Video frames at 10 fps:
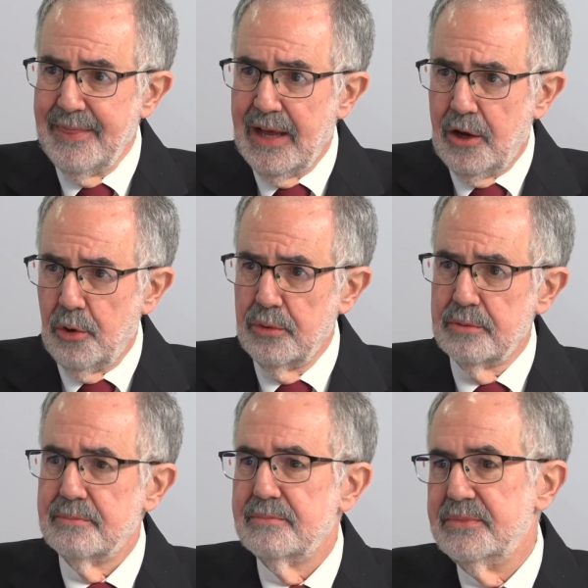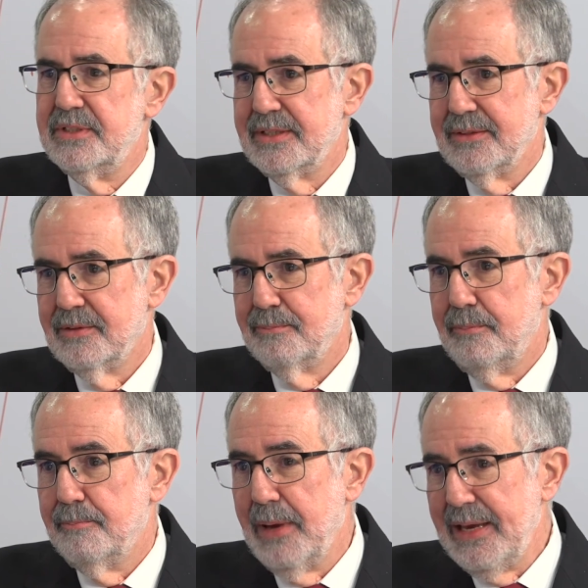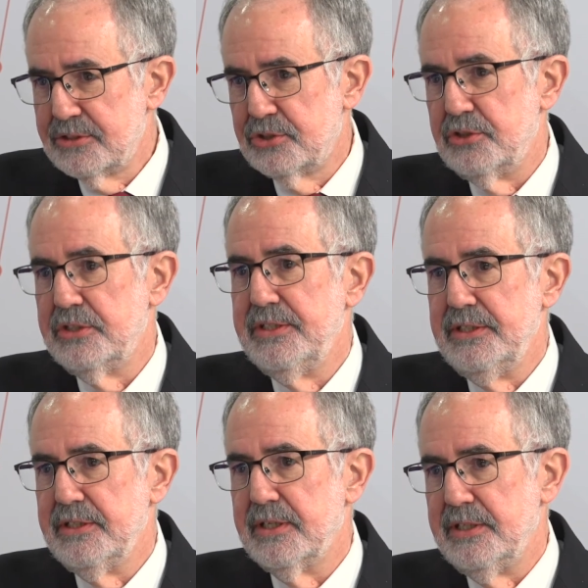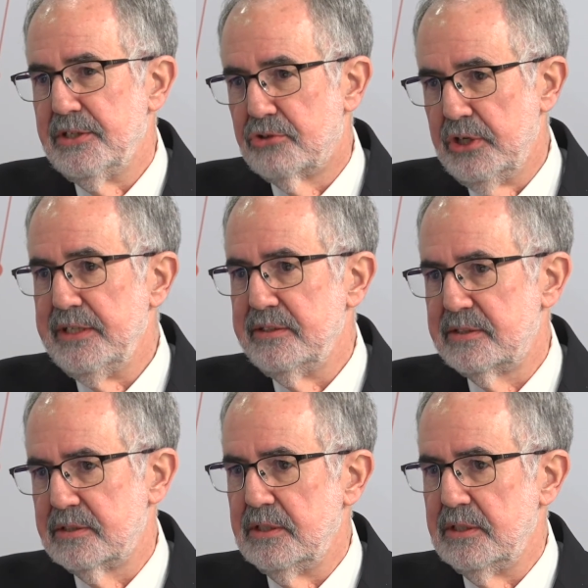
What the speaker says: Now, based on the increase